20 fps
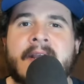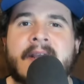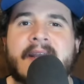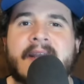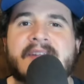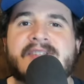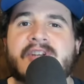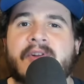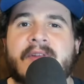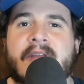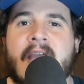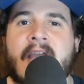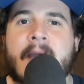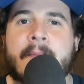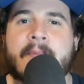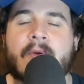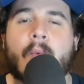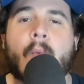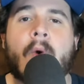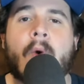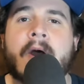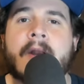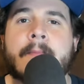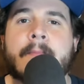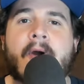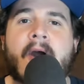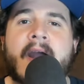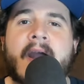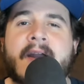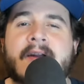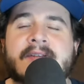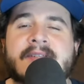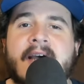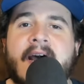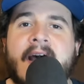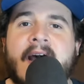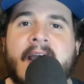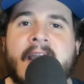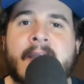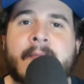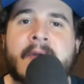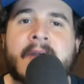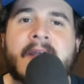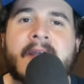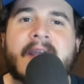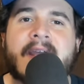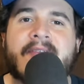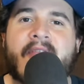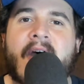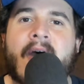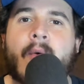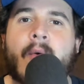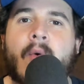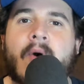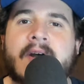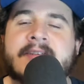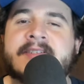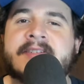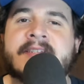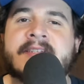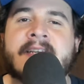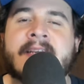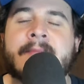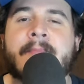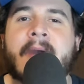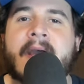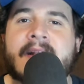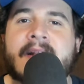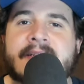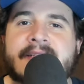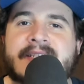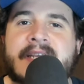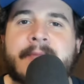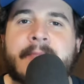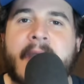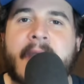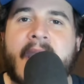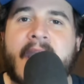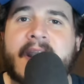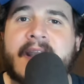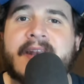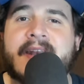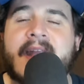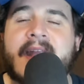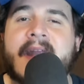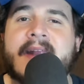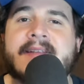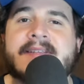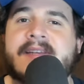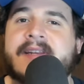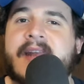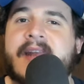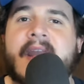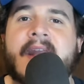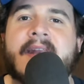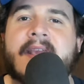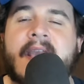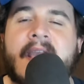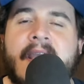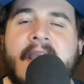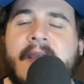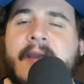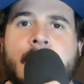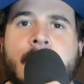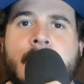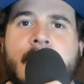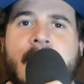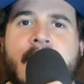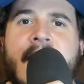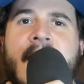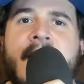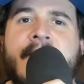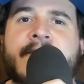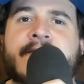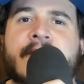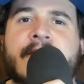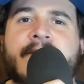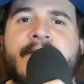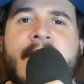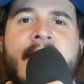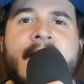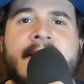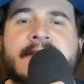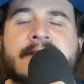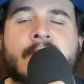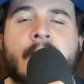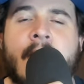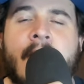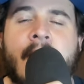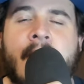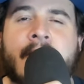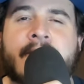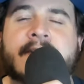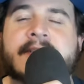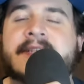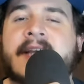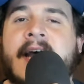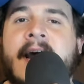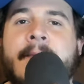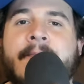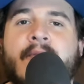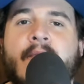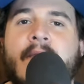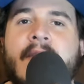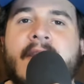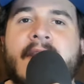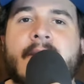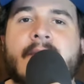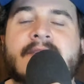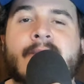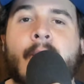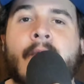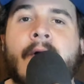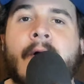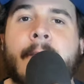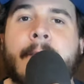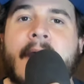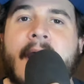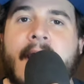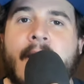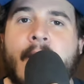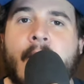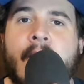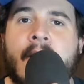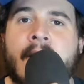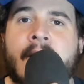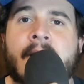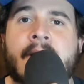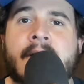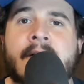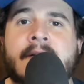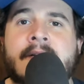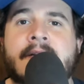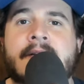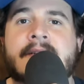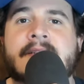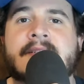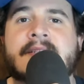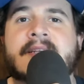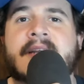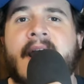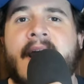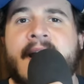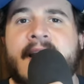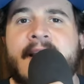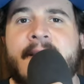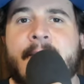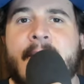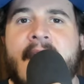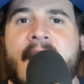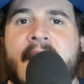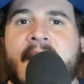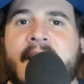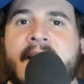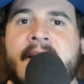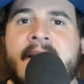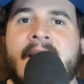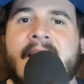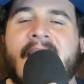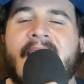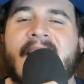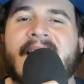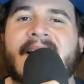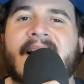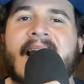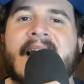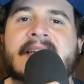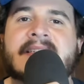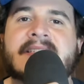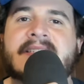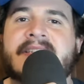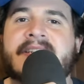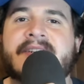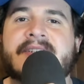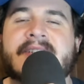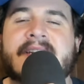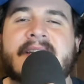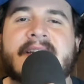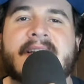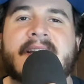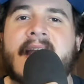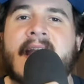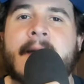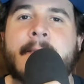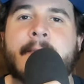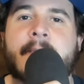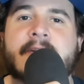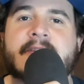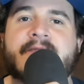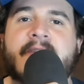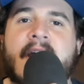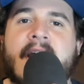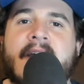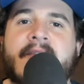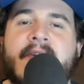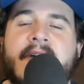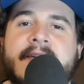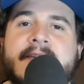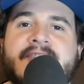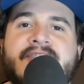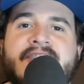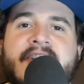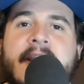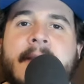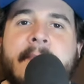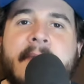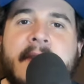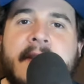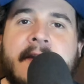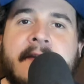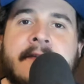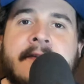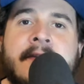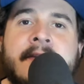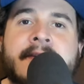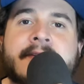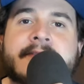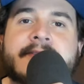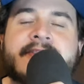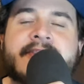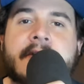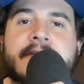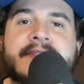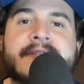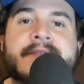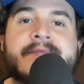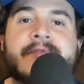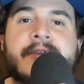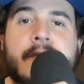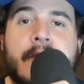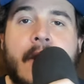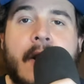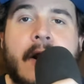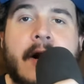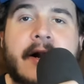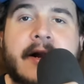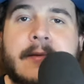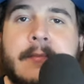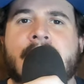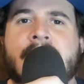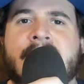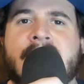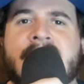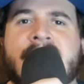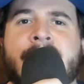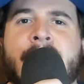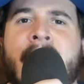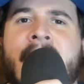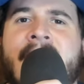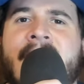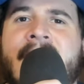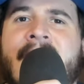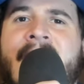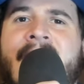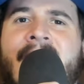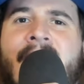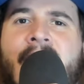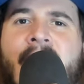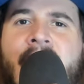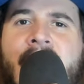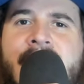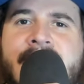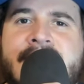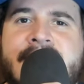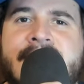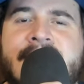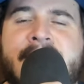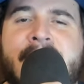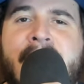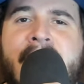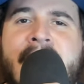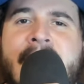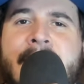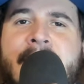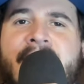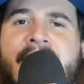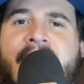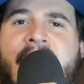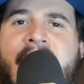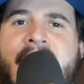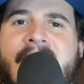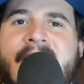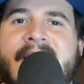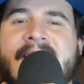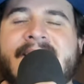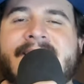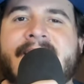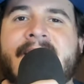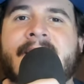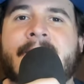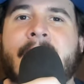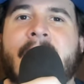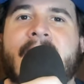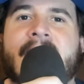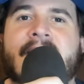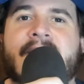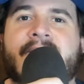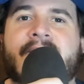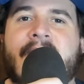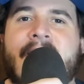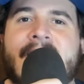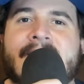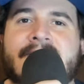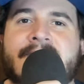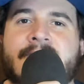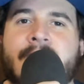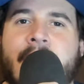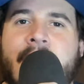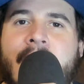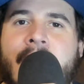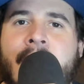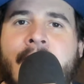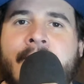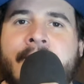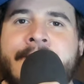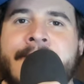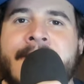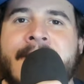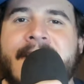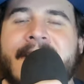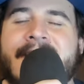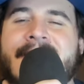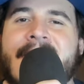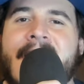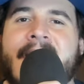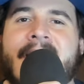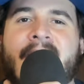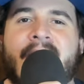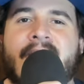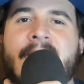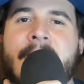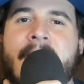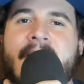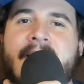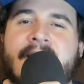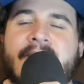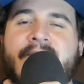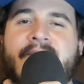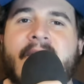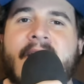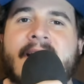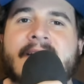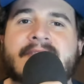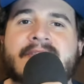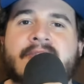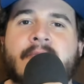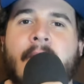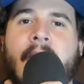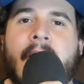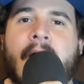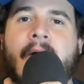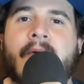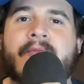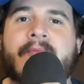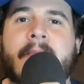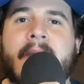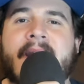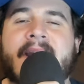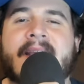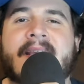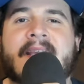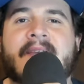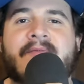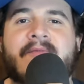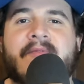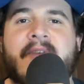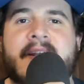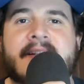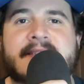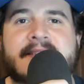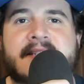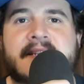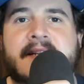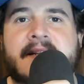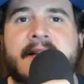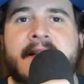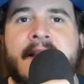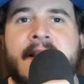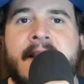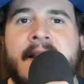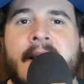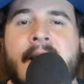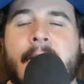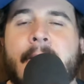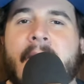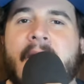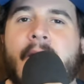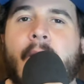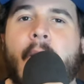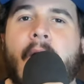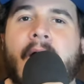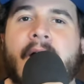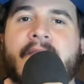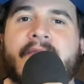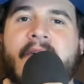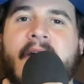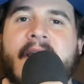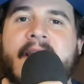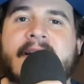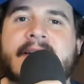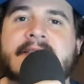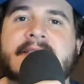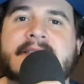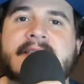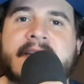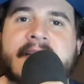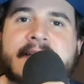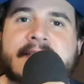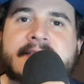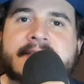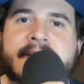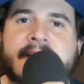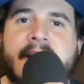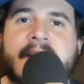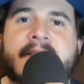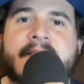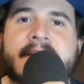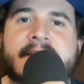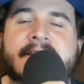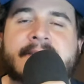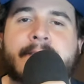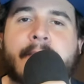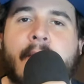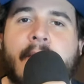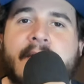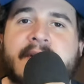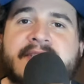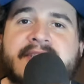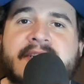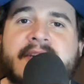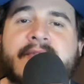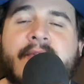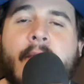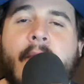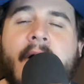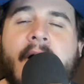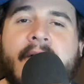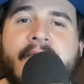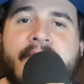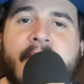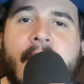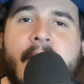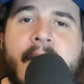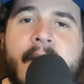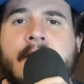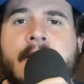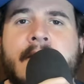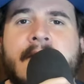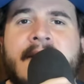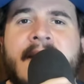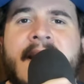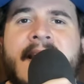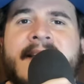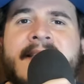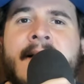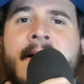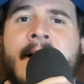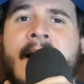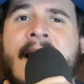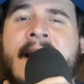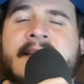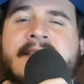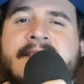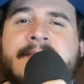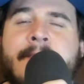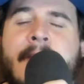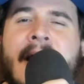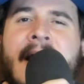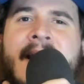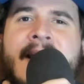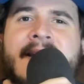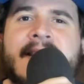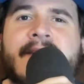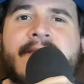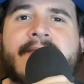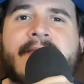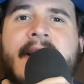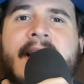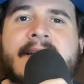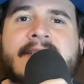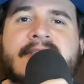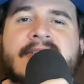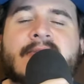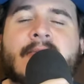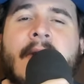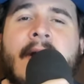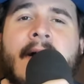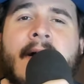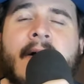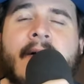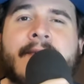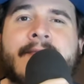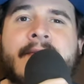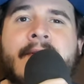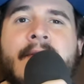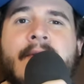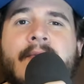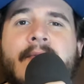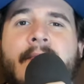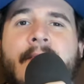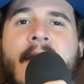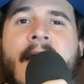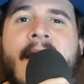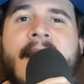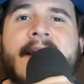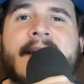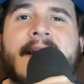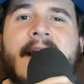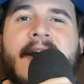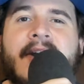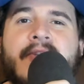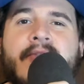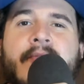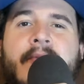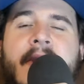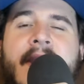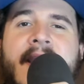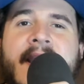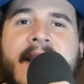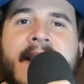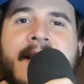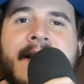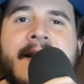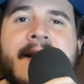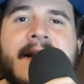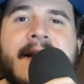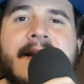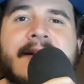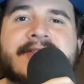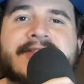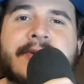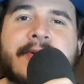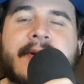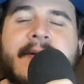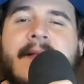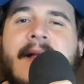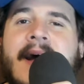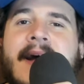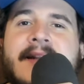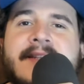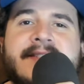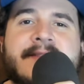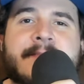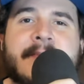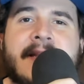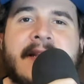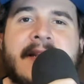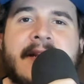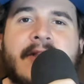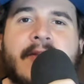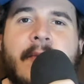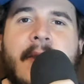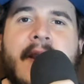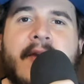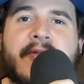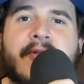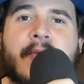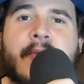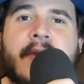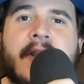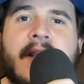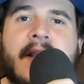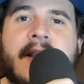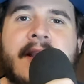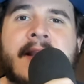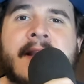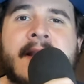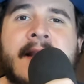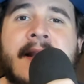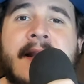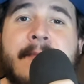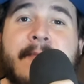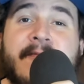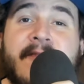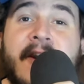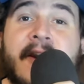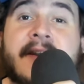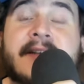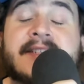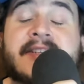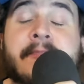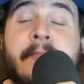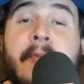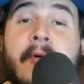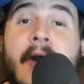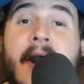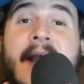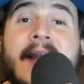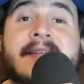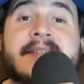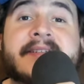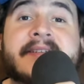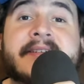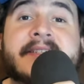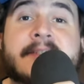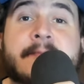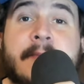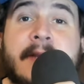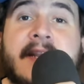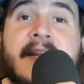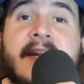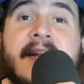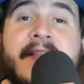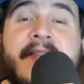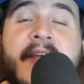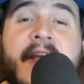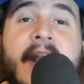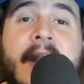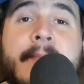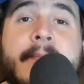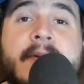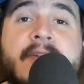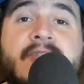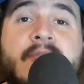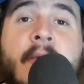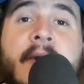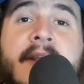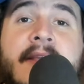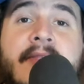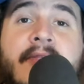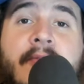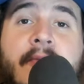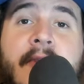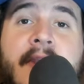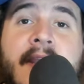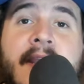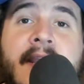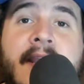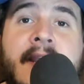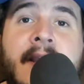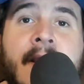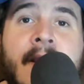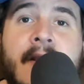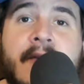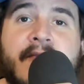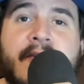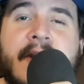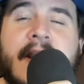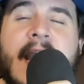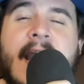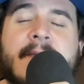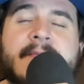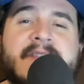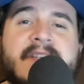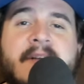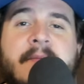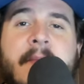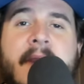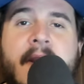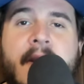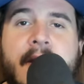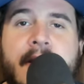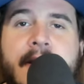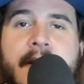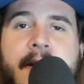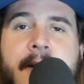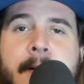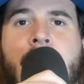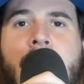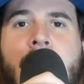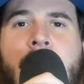It's only happened one prior time, and that was Team Penske back in 1988. And after the Fast 12, the top three was Will Power, Scotty Mack, and last year's Indianapolis 500 champion, Joseph Newgarden. Despite Kyle Larson's plenum event, he did make the Fast 12, and not only make the Fast 12, made it convincingly by qualifying sixth at this portion of qualifying. Getting the last spot in the Fast 12, Ryan Hunter-Reay, showing a lot of speed throughout the week, very surprising speed in that number 23 for Captain America.